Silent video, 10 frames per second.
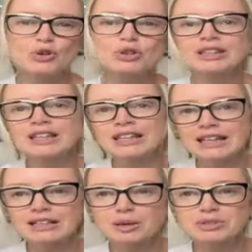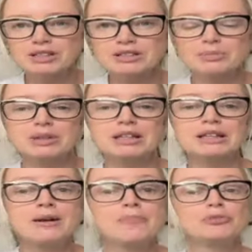and then they get an upset stomach.
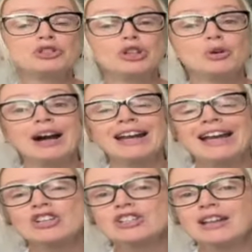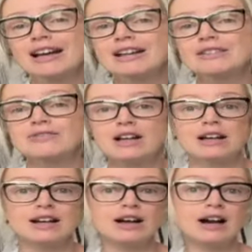So I actually have
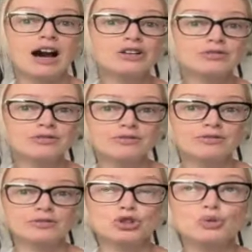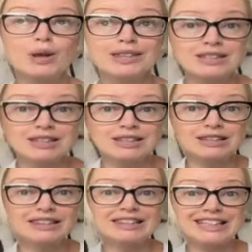a
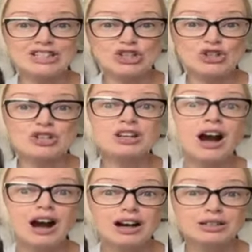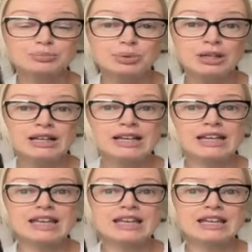120-liter tub
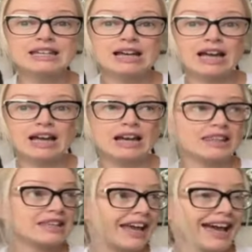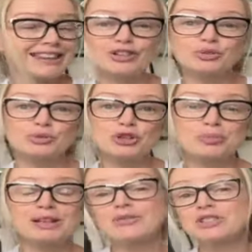in the cat litter
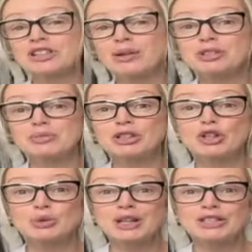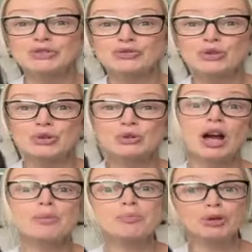room, and every time somebody donates food,
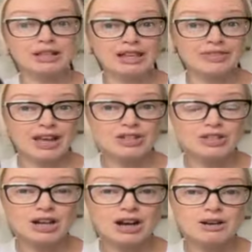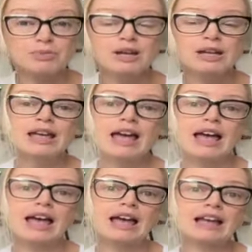I put it in that tub.
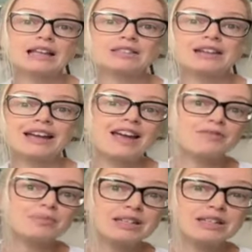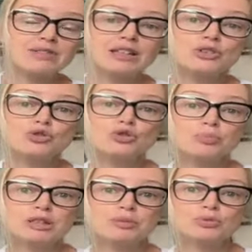And I have been giving it to
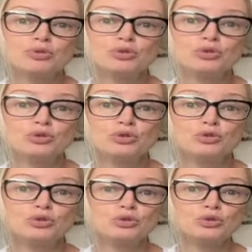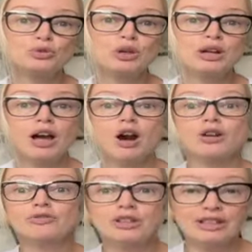people who
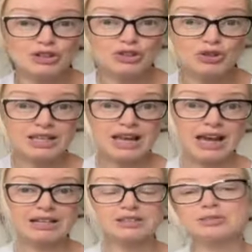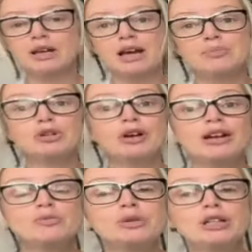are feeding the stray cats, but not
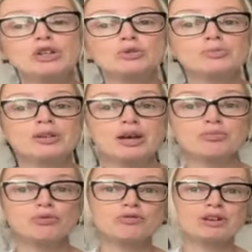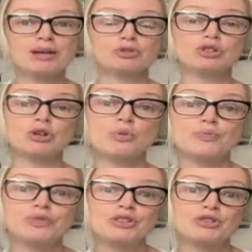everybody knows about that program. So
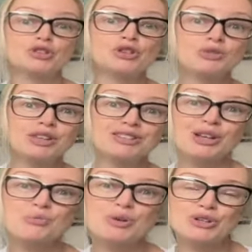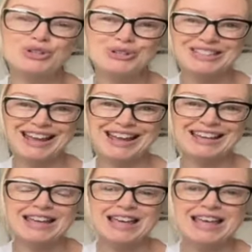there's two things I wanted to say
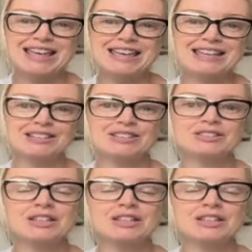is,